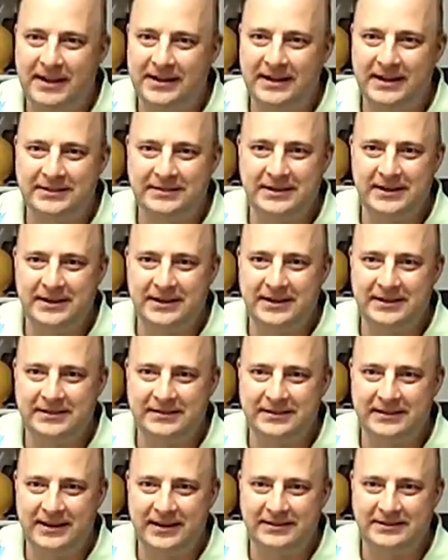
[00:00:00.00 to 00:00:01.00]
and that's
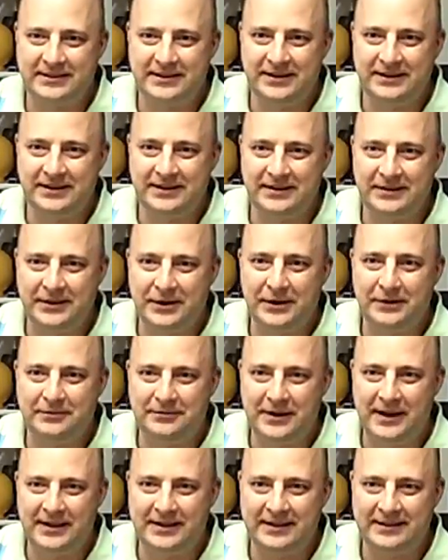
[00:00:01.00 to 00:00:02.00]
gonna
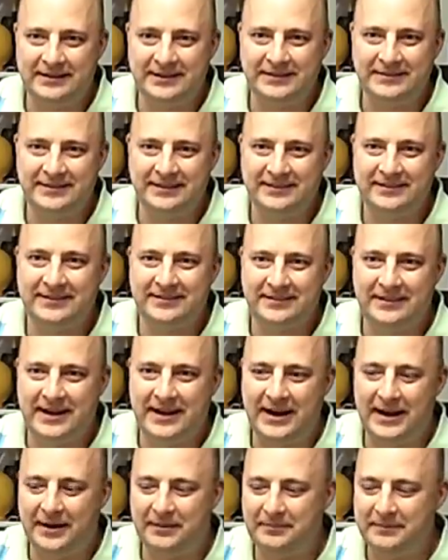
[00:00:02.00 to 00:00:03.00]
clarify that this is a
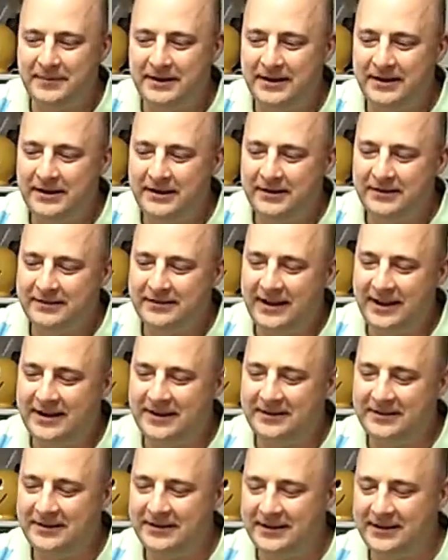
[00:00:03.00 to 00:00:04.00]
scam.
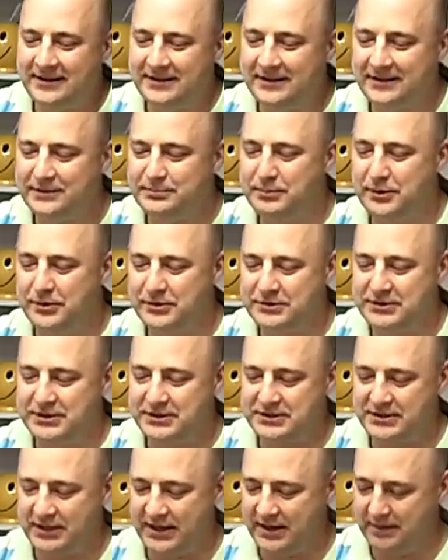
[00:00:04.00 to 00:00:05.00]
Take a look at this
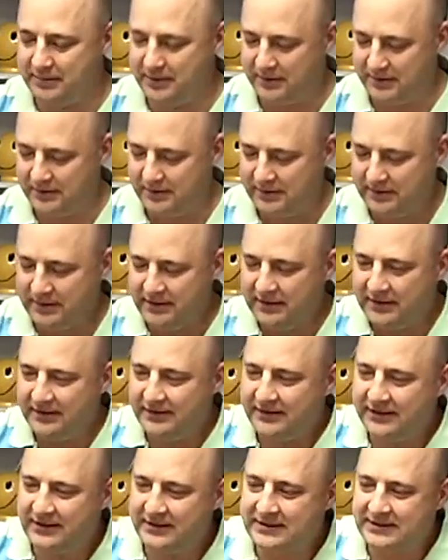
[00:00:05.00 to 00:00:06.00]
postage label.
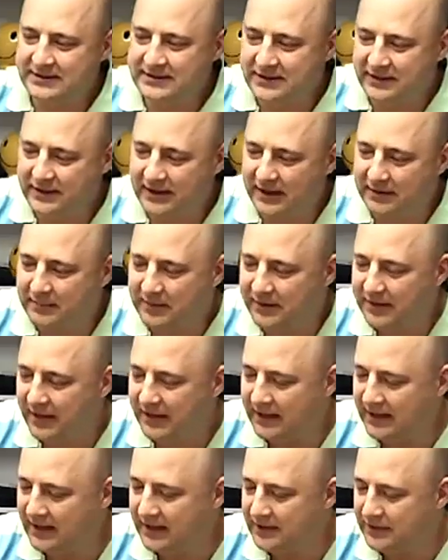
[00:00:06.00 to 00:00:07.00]
This is the label
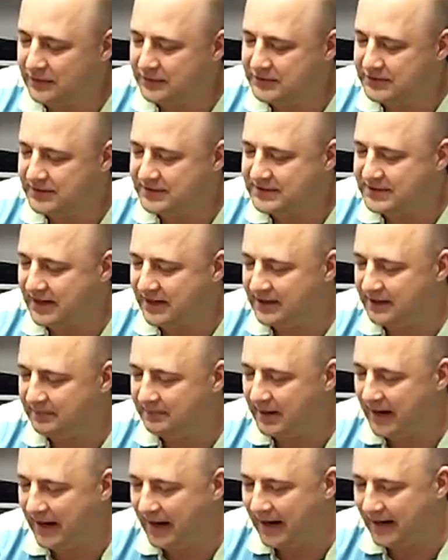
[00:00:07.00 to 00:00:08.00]
that he used to send
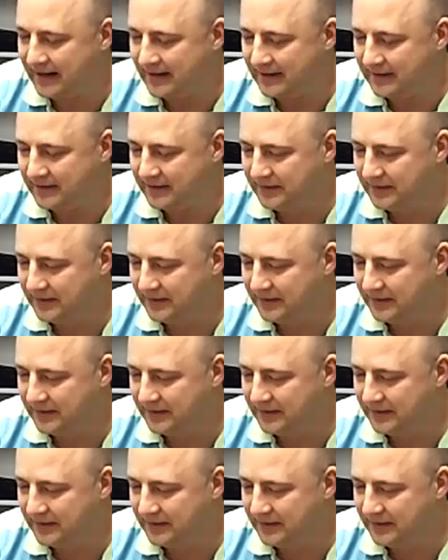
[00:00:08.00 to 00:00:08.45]
it back.